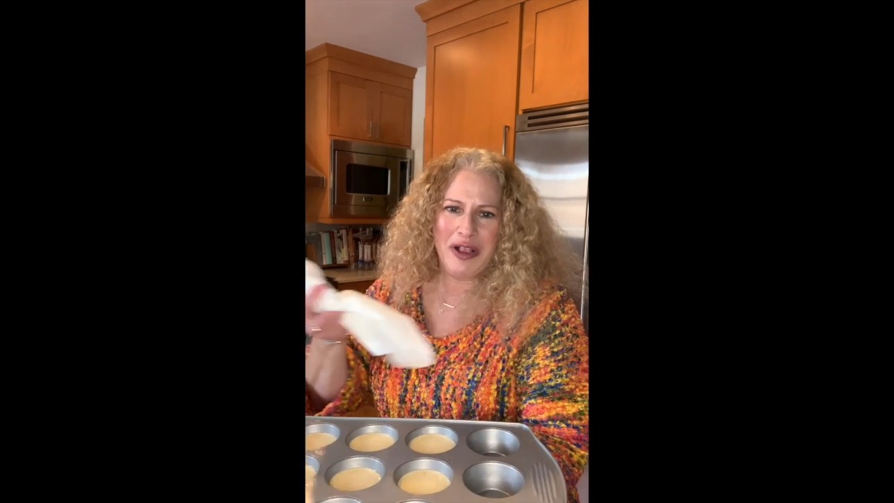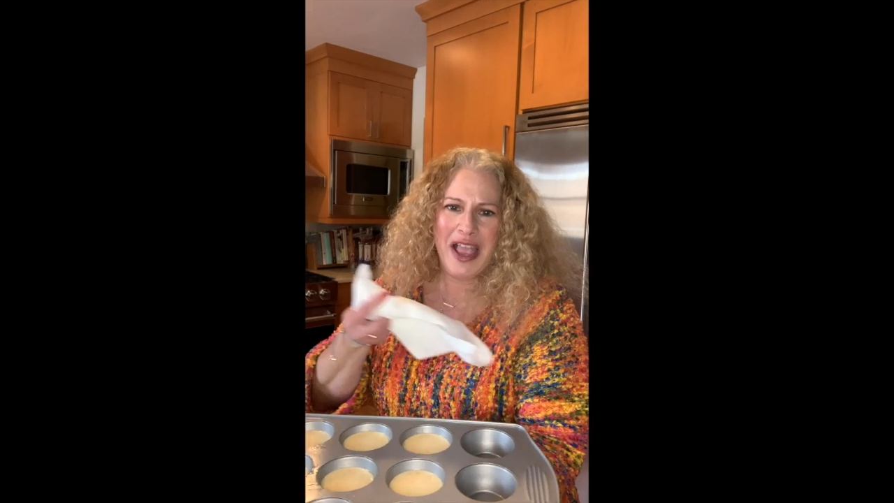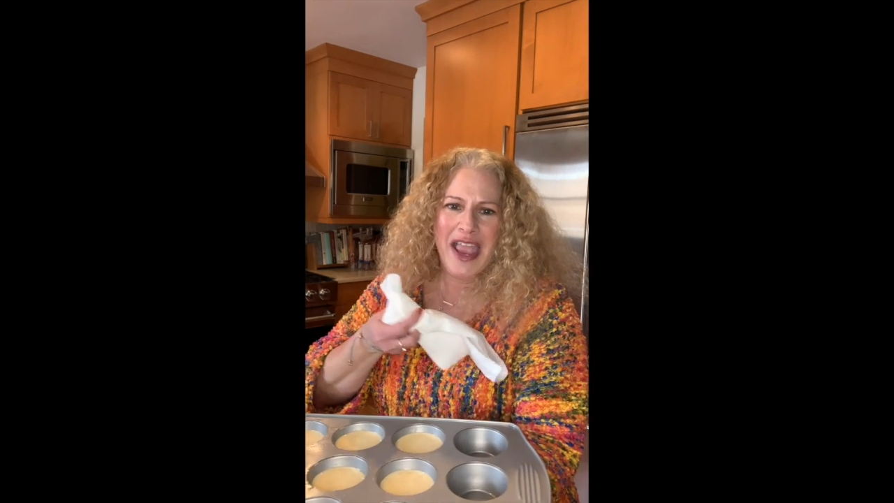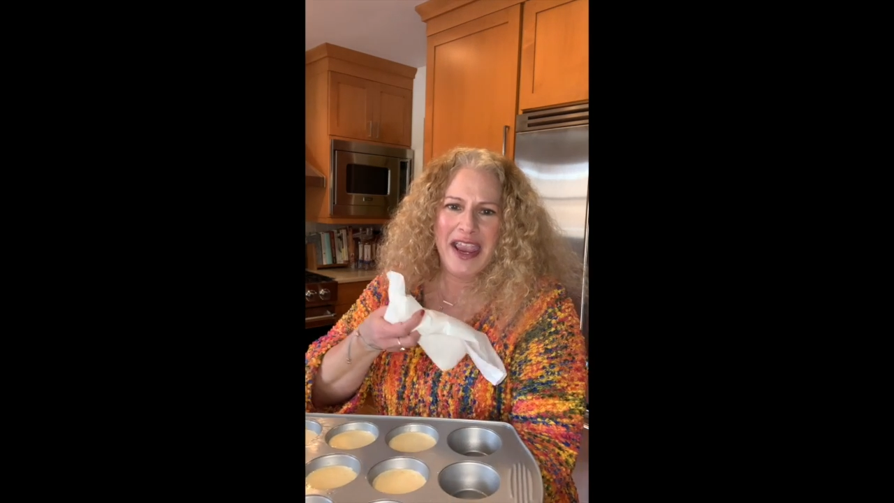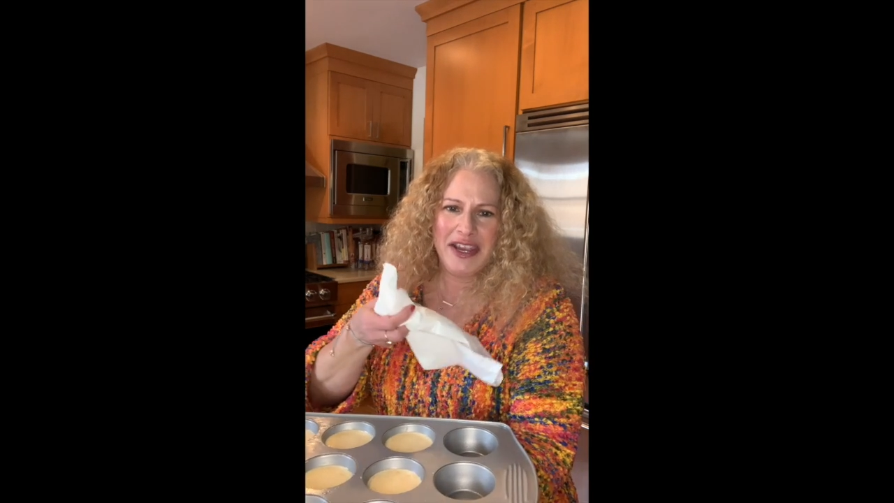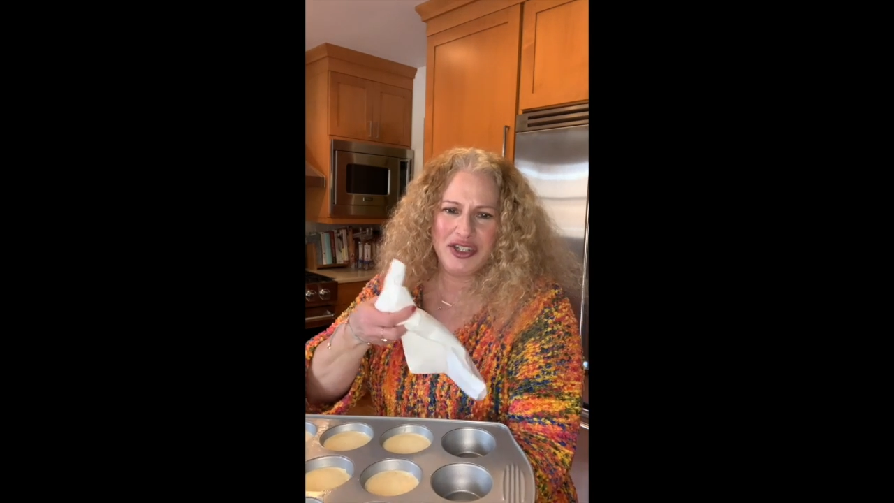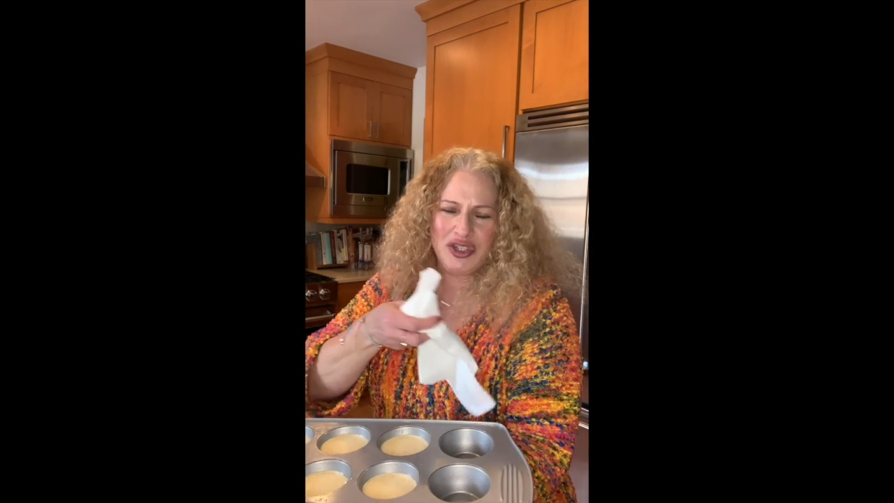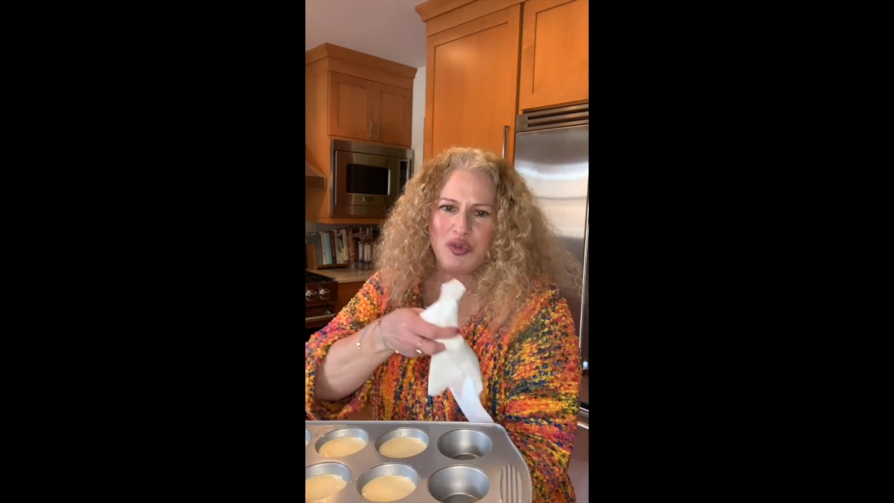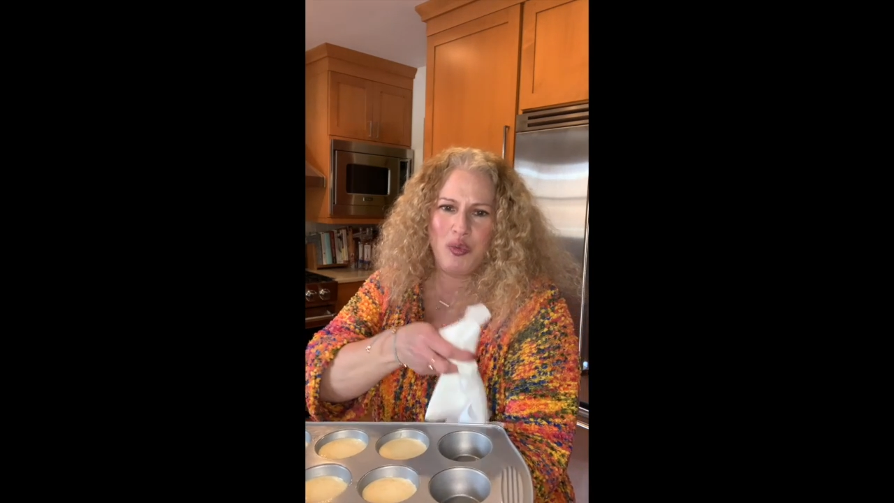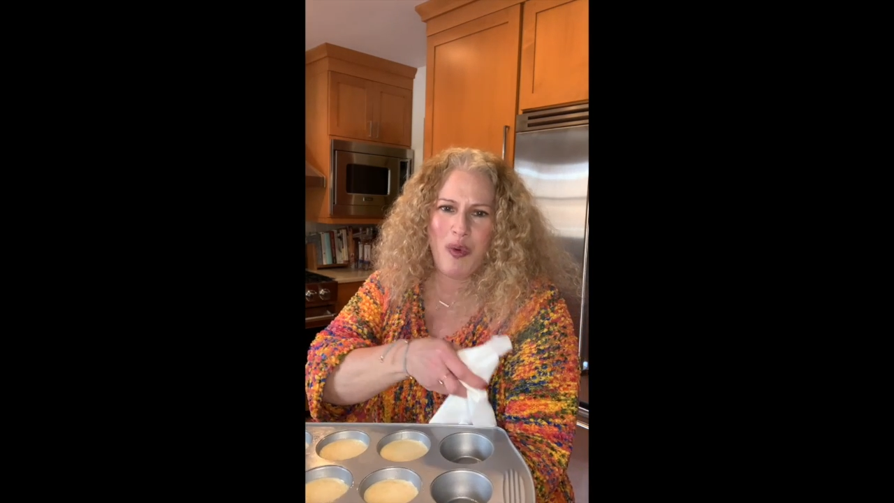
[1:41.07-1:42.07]
and just
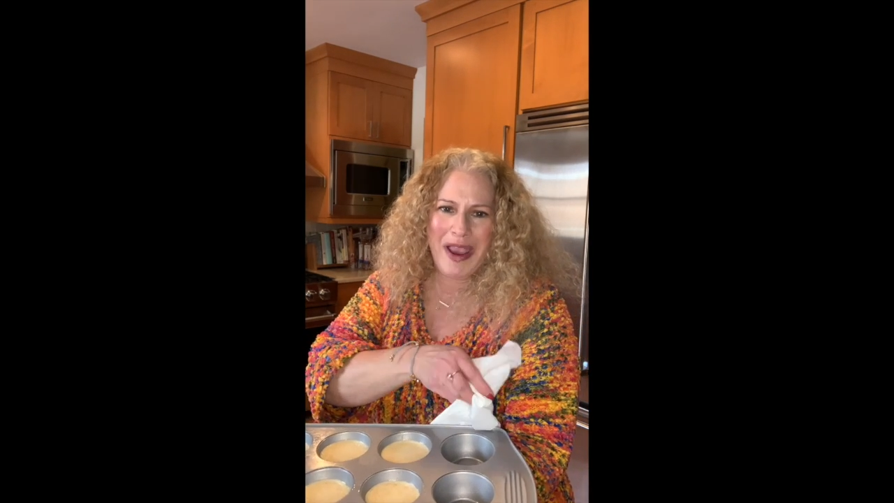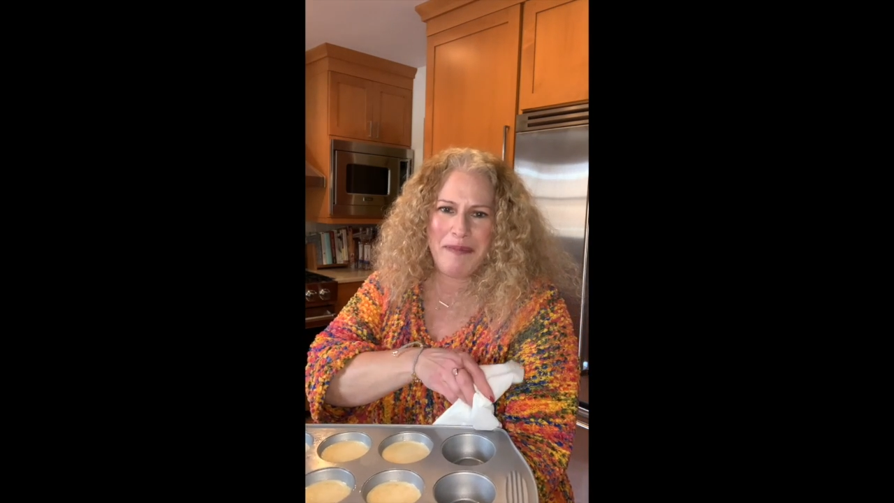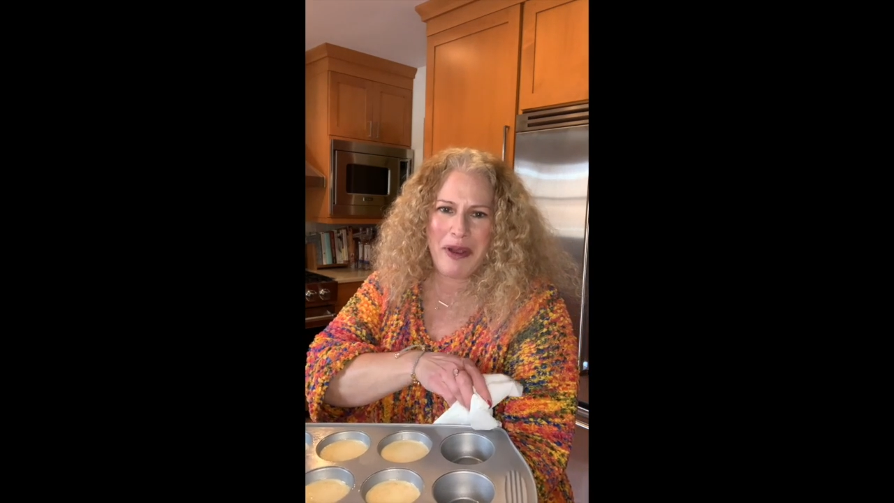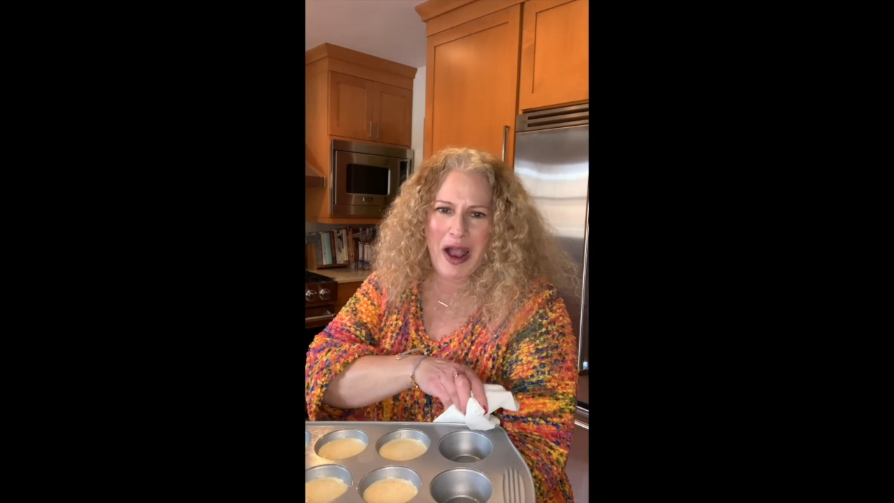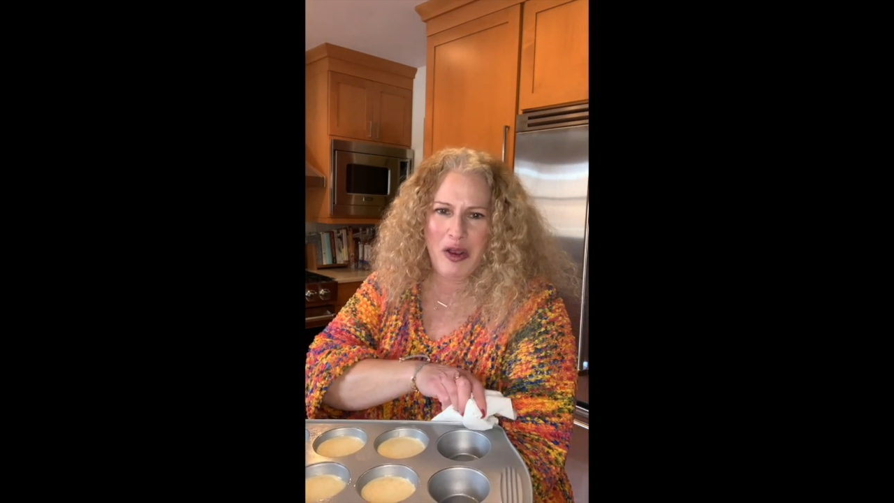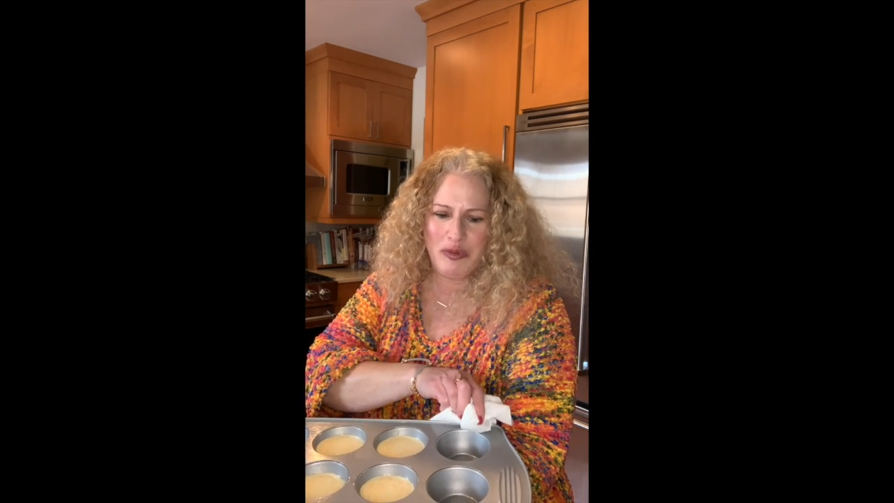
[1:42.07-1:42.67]
wipe out